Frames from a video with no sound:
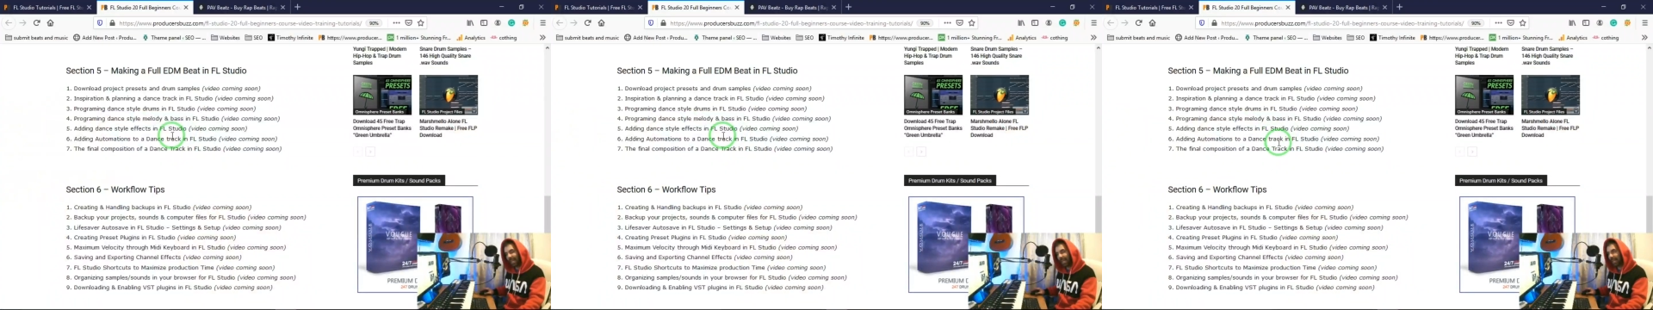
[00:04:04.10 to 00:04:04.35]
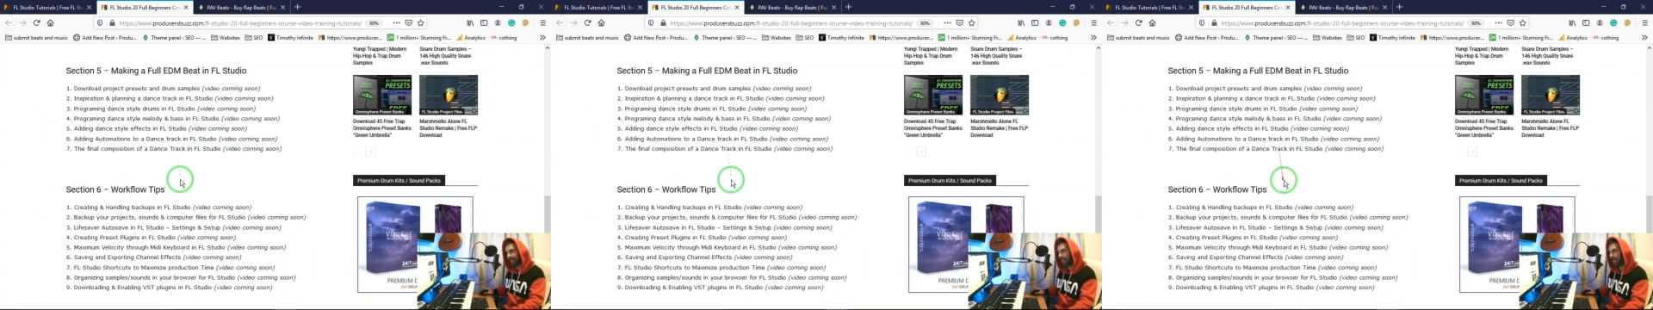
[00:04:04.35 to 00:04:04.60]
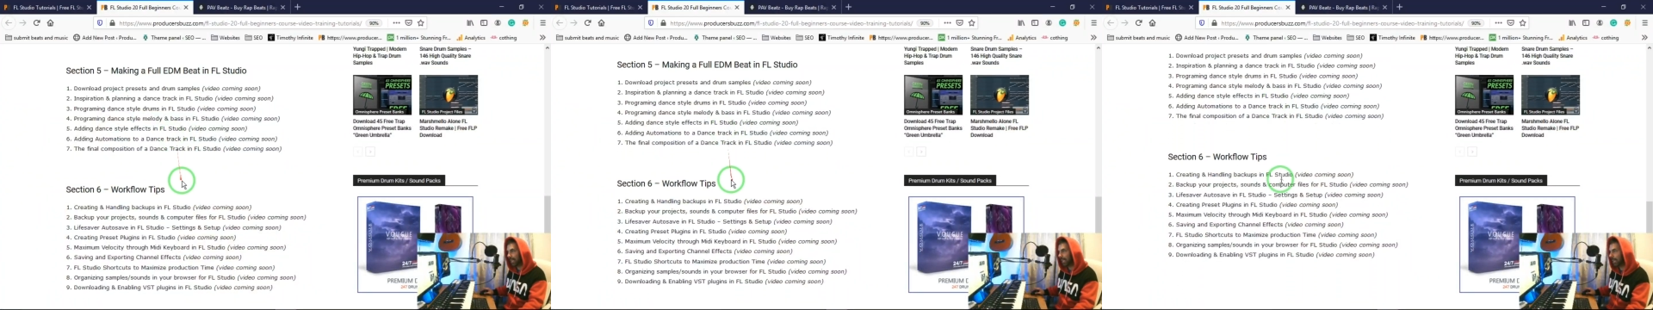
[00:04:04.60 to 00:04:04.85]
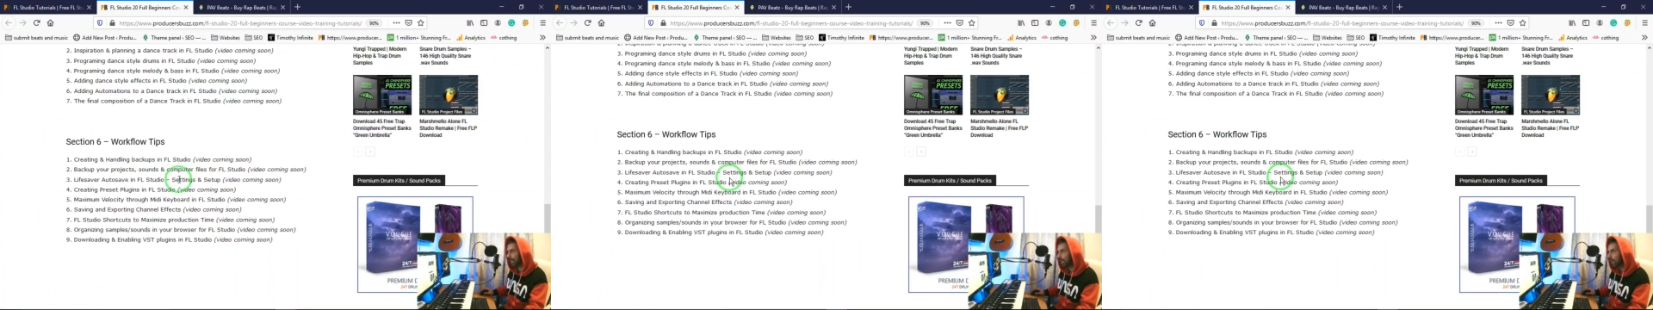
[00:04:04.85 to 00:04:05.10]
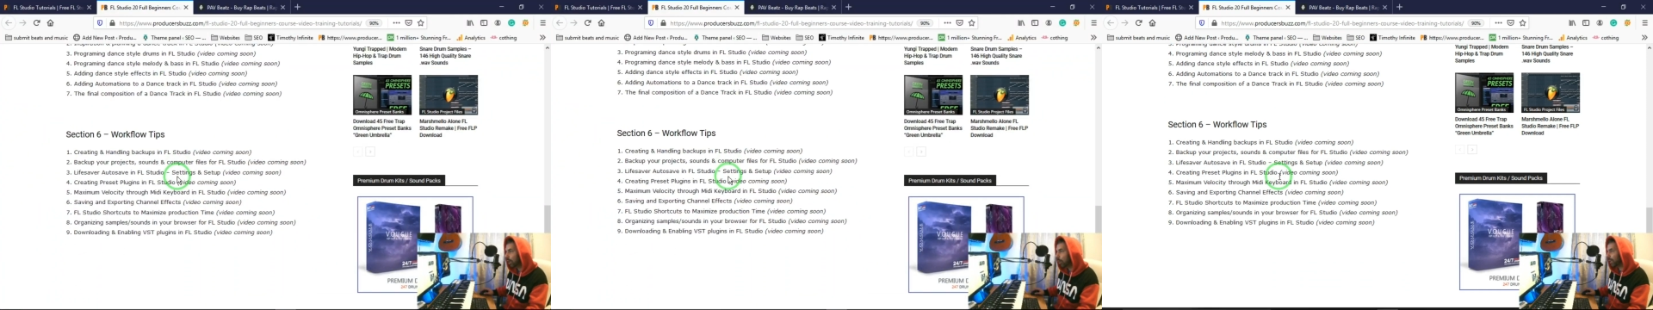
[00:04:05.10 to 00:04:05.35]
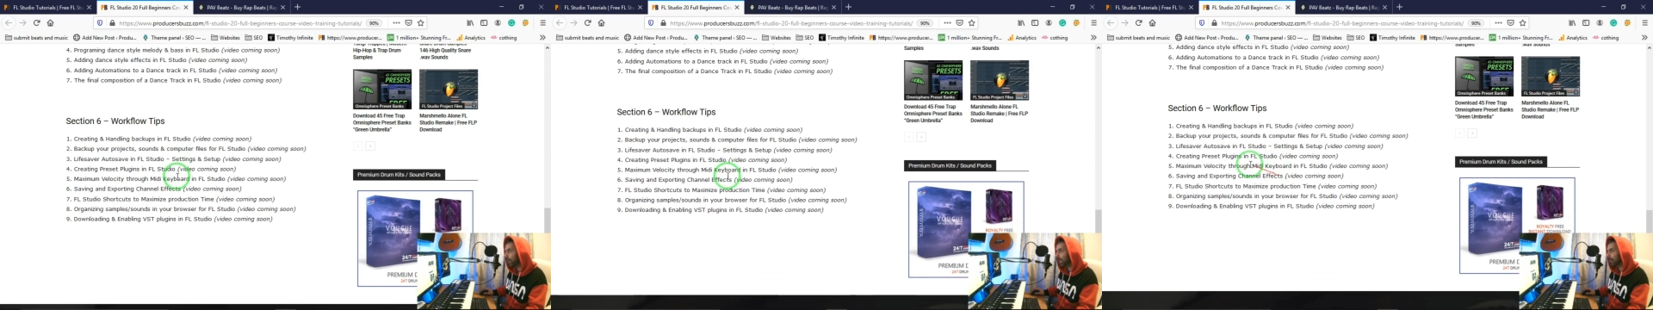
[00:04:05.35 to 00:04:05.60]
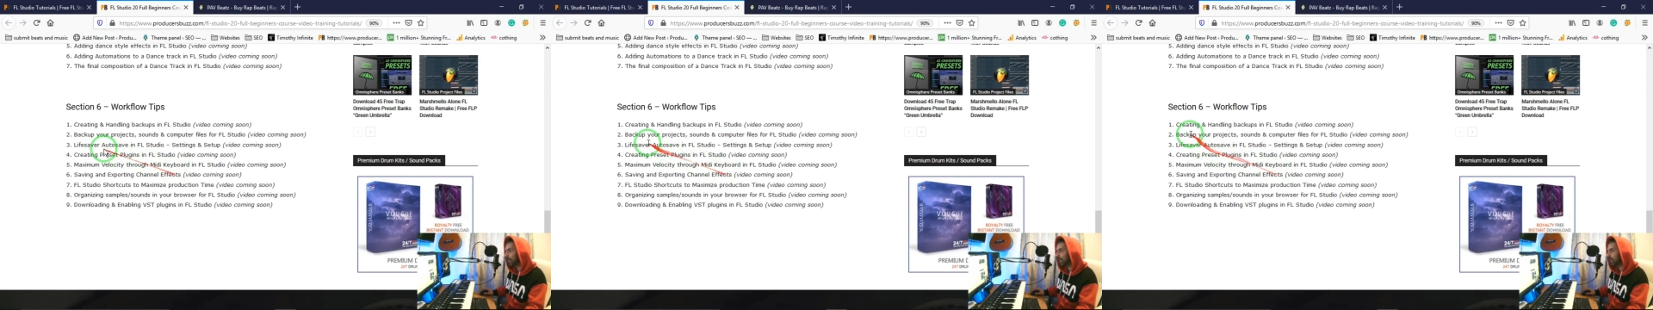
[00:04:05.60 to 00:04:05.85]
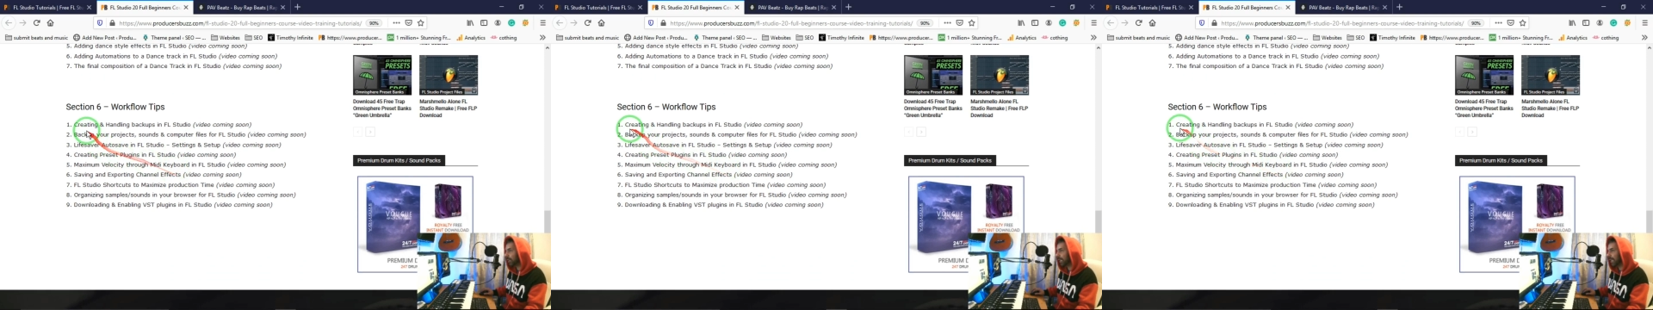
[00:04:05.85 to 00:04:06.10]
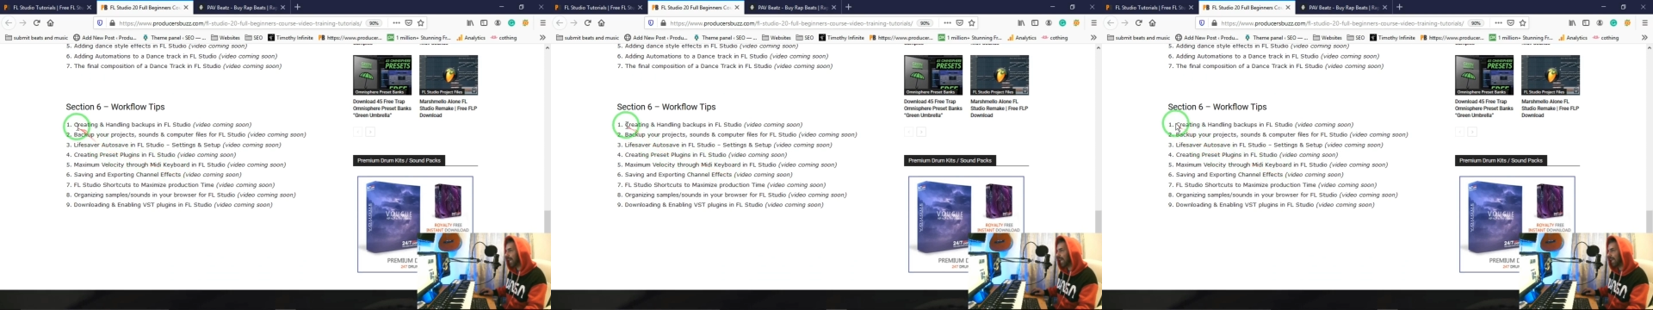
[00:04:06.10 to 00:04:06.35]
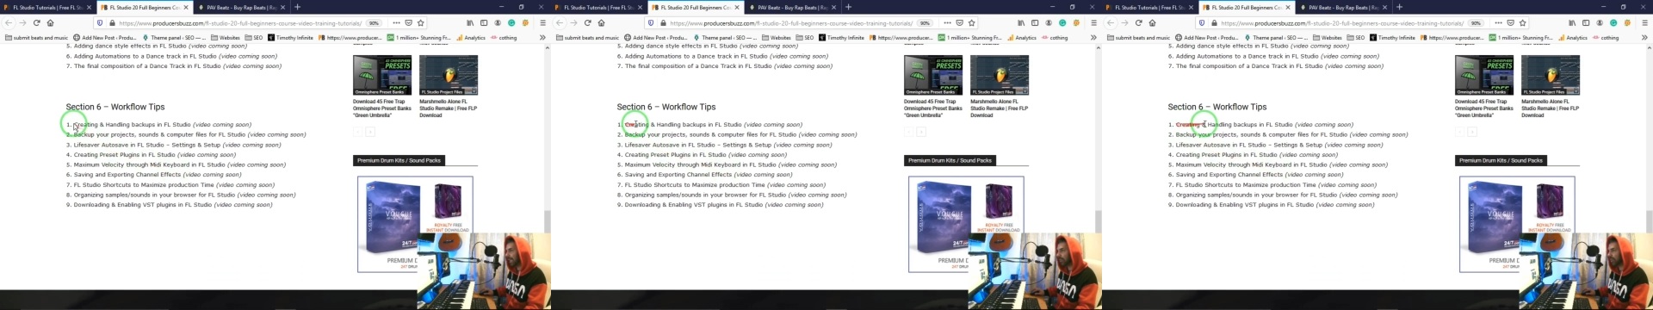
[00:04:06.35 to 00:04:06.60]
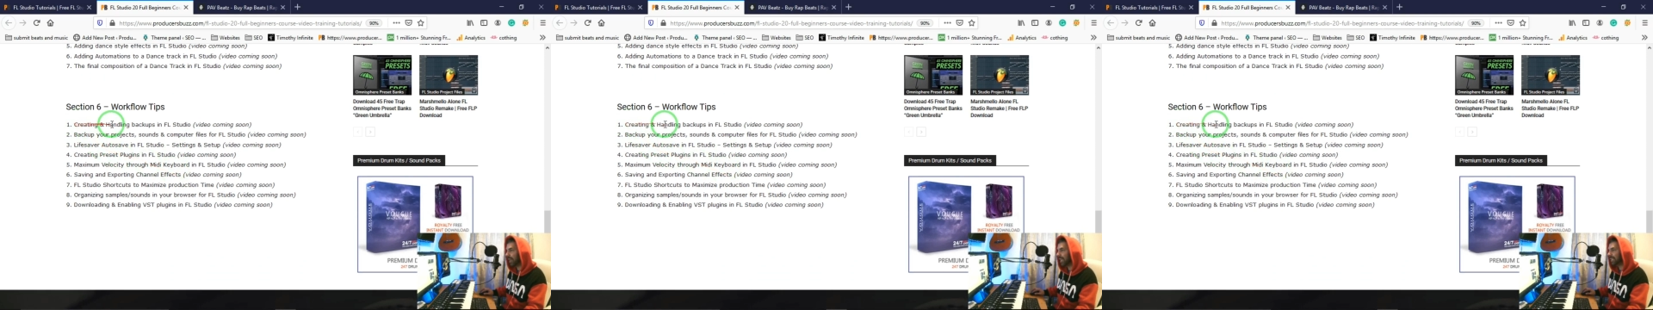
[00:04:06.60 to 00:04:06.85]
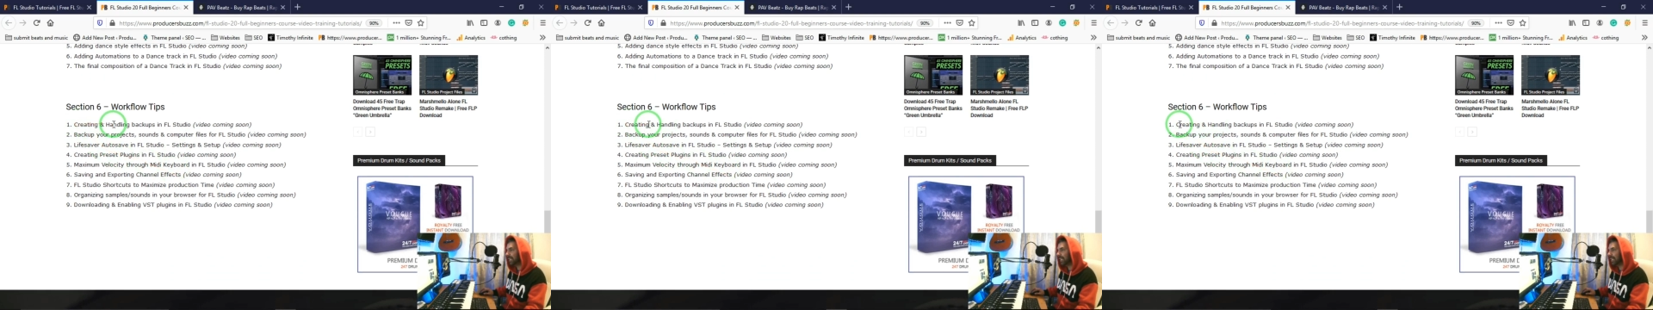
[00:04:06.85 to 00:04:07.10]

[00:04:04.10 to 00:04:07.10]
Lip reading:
No face is visible, so there are no lips to read.